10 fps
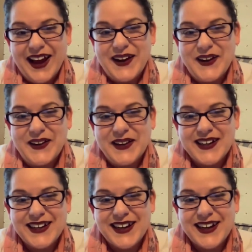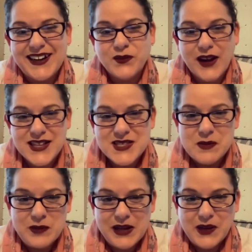Her ransom
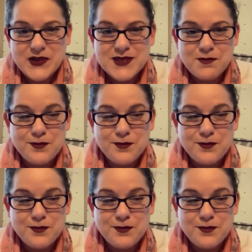money was